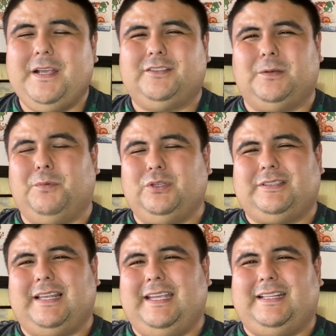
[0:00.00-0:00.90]
So
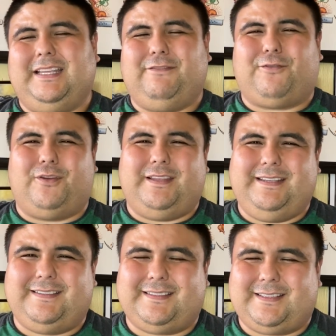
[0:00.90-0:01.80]
most likely for
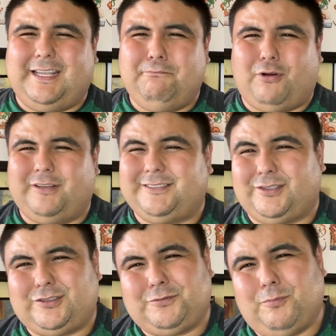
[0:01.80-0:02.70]
these theme parks that
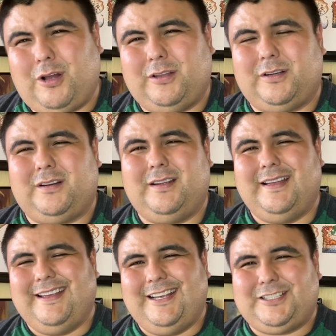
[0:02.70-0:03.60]
are smaller,
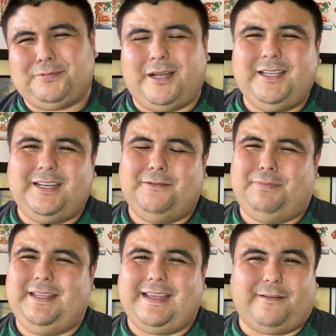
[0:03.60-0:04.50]
it's probably gonna
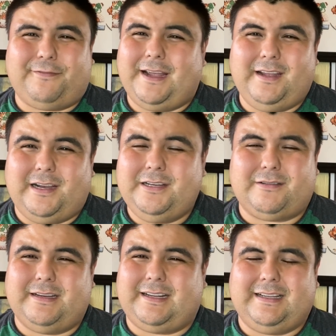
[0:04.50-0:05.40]
be that
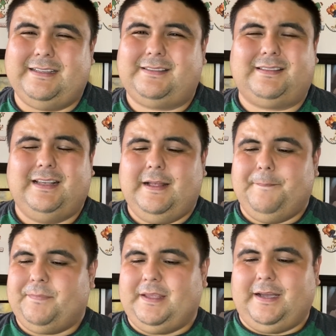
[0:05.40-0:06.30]
500, because
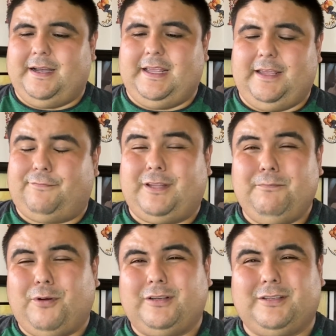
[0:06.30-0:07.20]
if theme
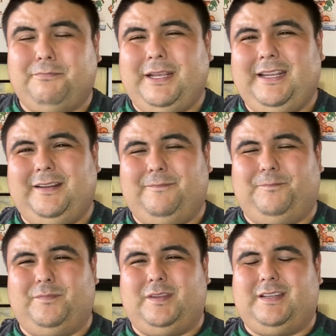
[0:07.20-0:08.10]
parks are
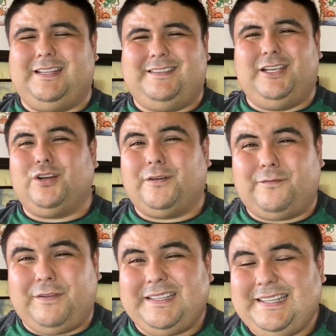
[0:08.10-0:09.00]
being
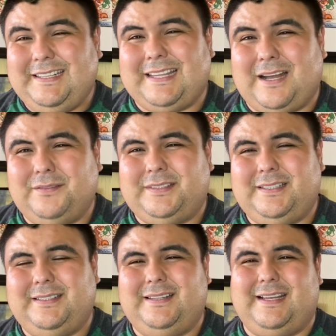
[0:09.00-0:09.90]
considered
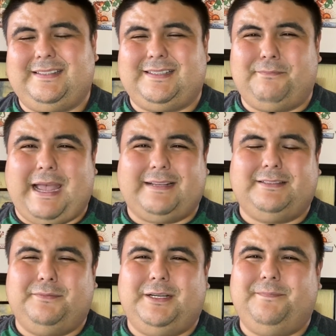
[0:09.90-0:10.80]
15,000 as the
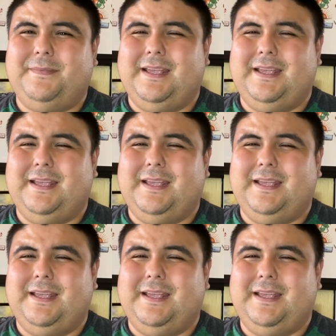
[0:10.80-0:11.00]
maximum,